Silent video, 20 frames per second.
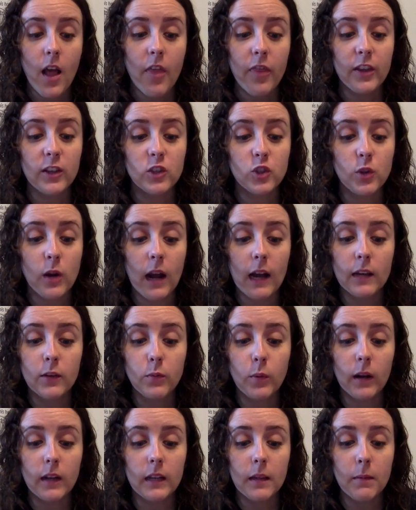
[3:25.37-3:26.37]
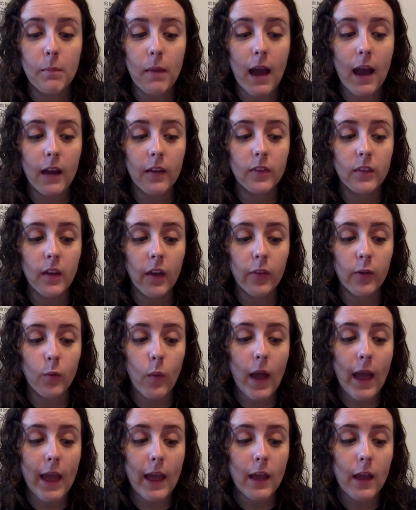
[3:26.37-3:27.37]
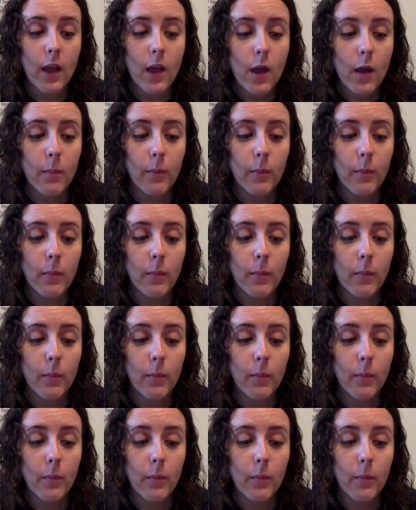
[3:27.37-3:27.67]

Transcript: They tried running back the other way,